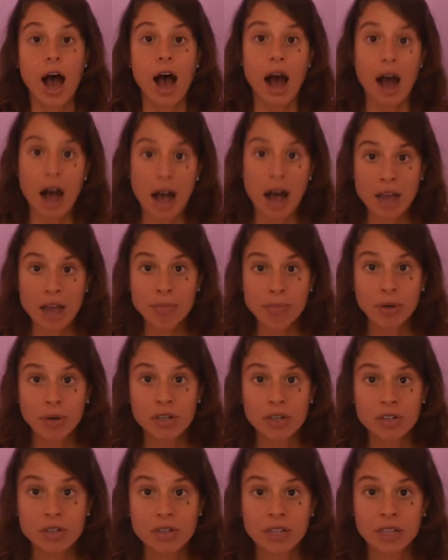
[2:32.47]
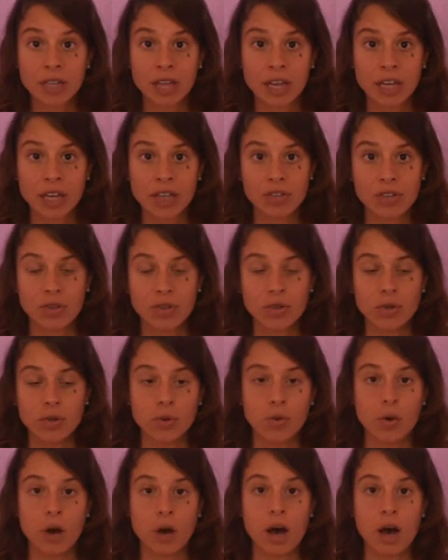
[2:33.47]
I personally like
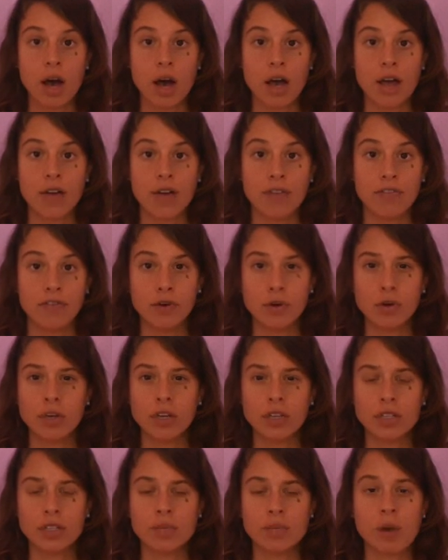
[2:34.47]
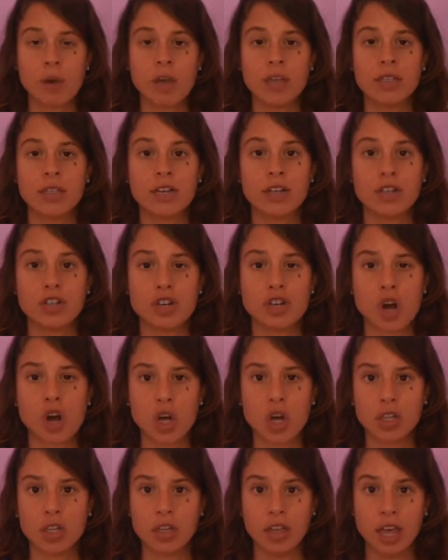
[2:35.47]
to focus my attention
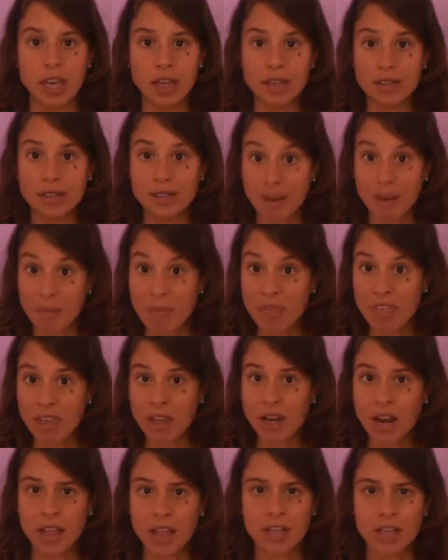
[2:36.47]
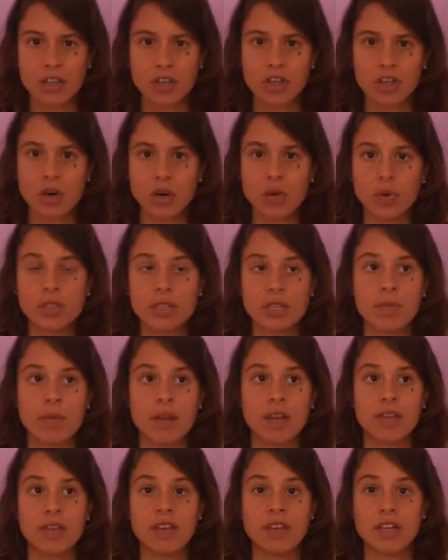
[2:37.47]
on like something. I like to go into the
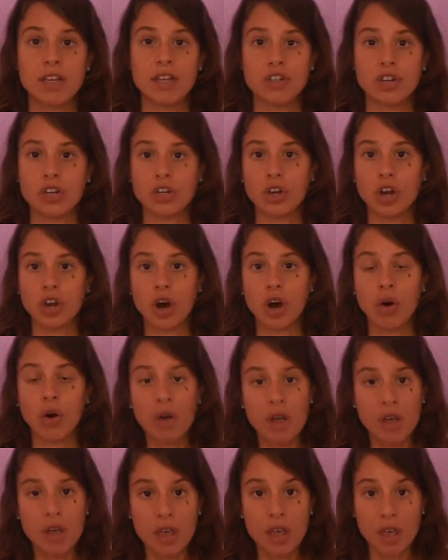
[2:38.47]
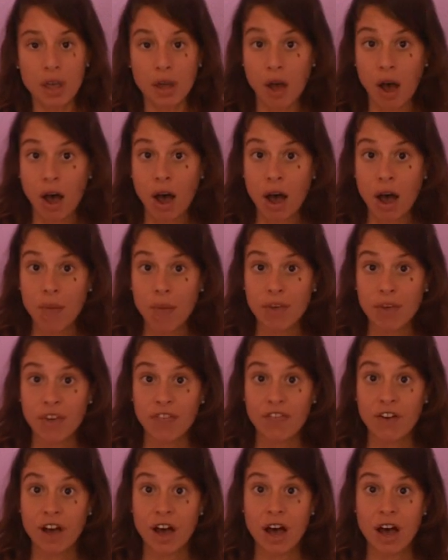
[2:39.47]
meditation,
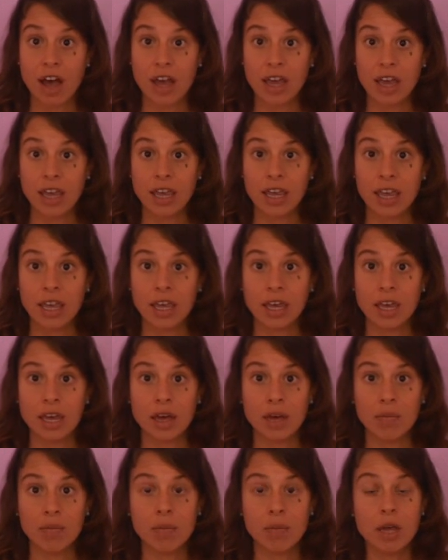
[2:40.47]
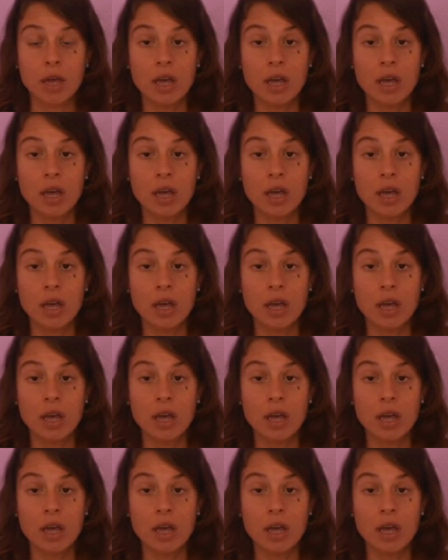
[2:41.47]
if I am